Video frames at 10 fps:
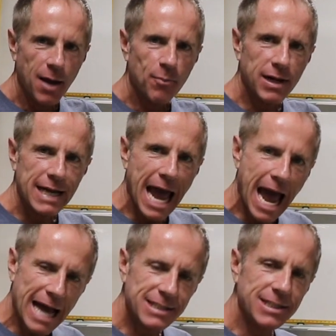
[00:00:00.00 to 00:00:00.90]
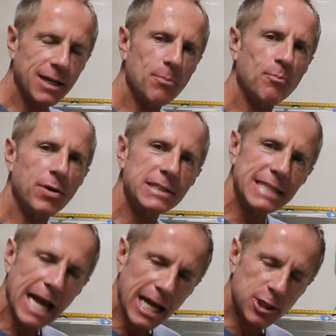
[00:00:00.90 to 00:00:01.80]
but it has the
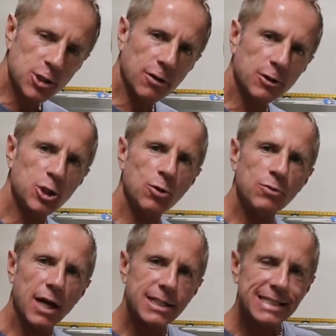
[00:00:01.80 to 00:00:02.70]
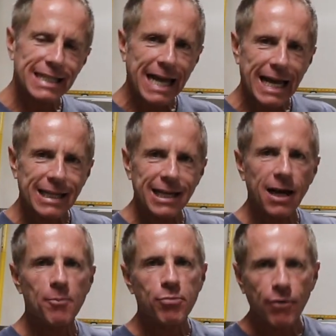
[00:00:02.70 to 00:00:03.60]
potential to slightly
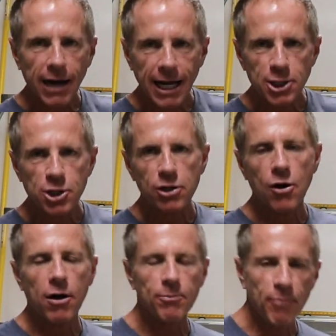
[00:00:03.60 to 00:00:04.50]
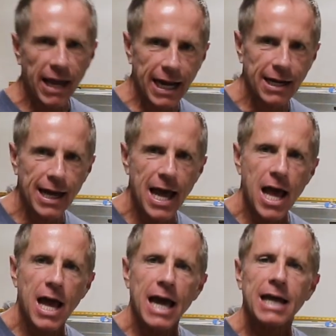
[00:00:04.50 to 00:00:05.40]
abrade your car paint.
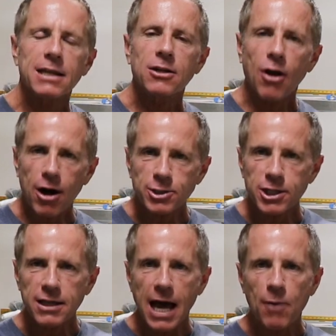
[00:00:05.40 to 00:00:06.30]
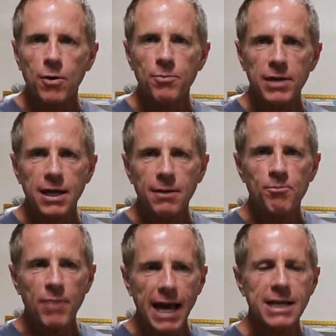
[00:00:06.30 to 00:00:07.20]
And largely that will be
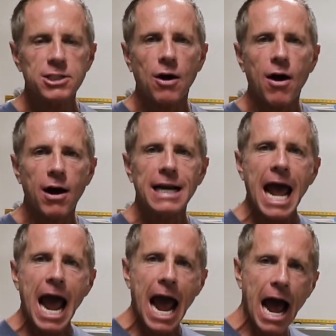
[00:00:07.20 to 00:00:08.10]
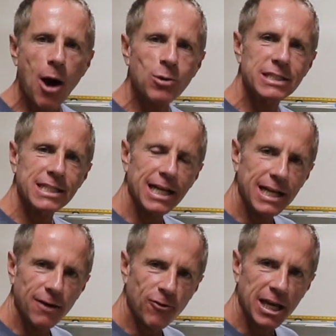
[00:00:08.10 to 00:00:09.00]
based on how
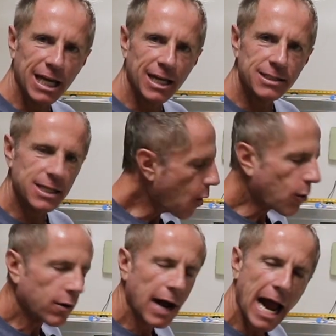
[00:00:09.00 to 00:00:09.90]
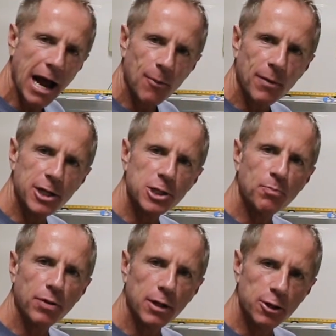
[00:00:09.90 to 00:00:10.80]
significant or how much
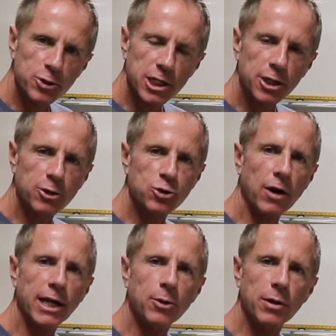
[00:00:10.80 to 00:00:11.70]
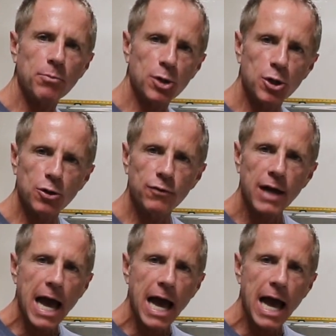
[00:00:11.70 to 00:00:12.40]
pollution you're trying to remove,